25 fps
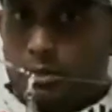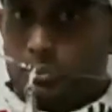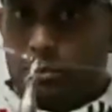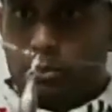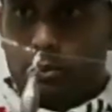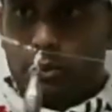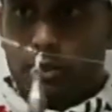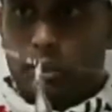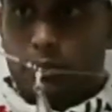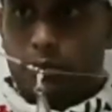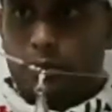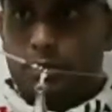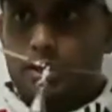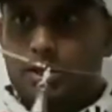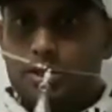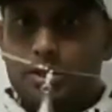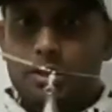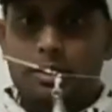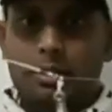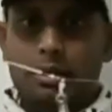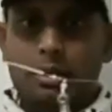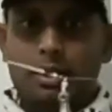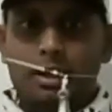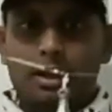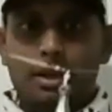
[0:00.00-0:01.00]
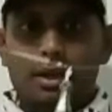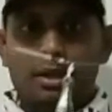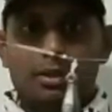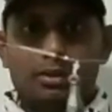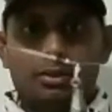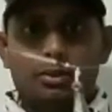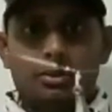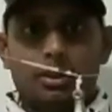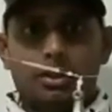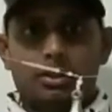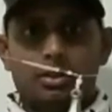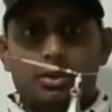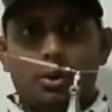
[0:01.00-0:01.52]
on to pull that fish.
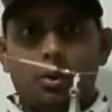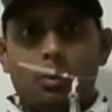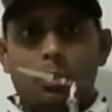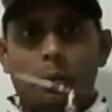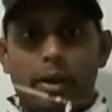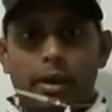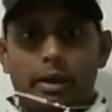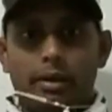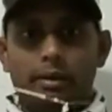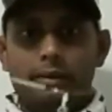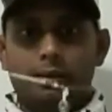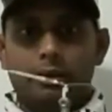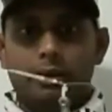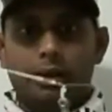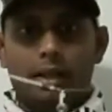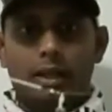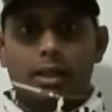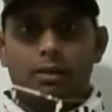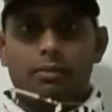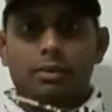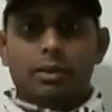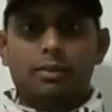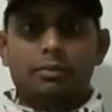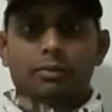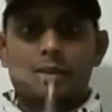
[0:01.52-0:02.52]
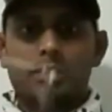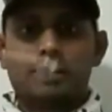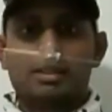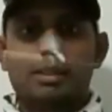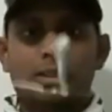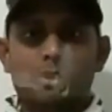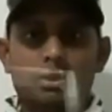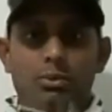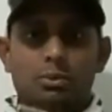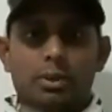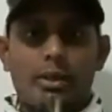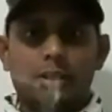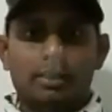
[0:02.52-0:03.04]
So there's no way. And even if the
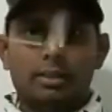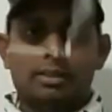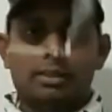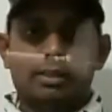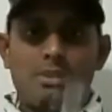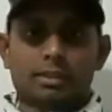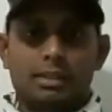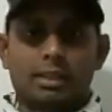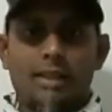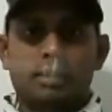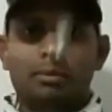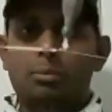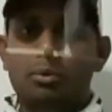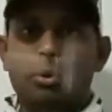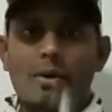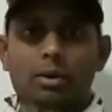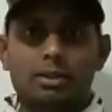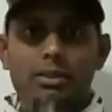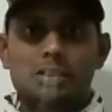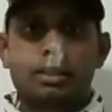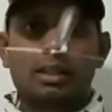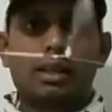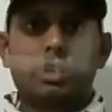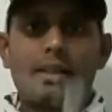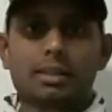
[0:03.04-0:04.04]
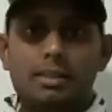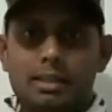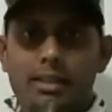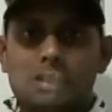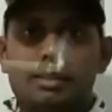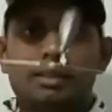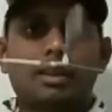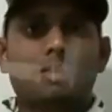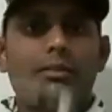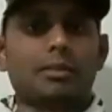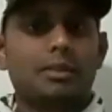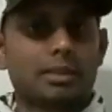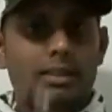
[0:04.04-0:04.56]
thing swings, it's because of the NT
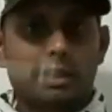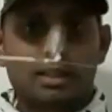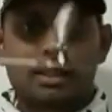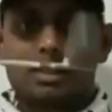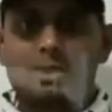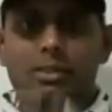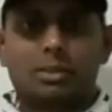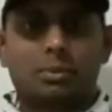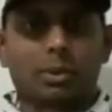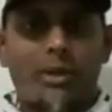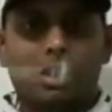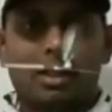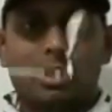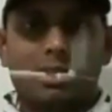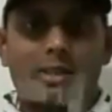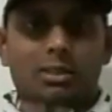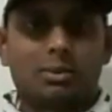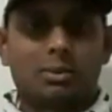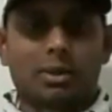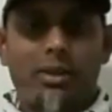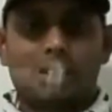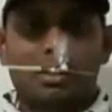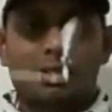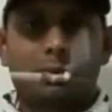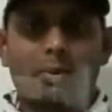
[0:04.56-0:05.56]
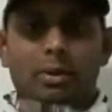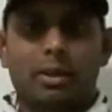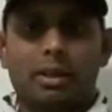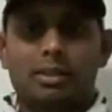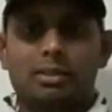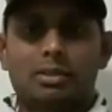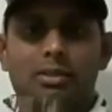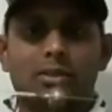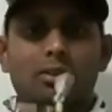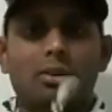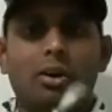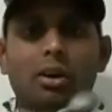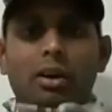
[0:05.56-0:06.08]
and stuff, it's going to swing and swing and swing.
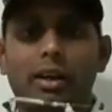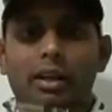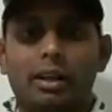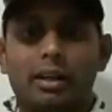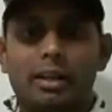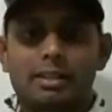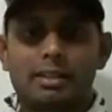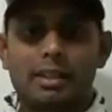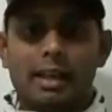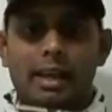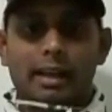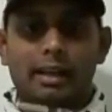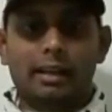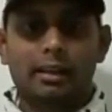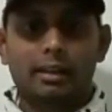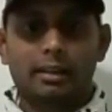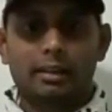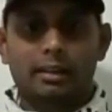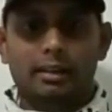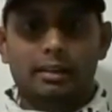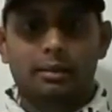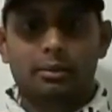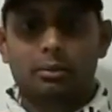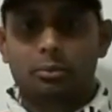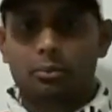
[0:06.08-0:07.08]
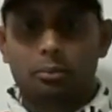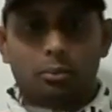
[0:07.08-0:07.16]
It's not going to tangle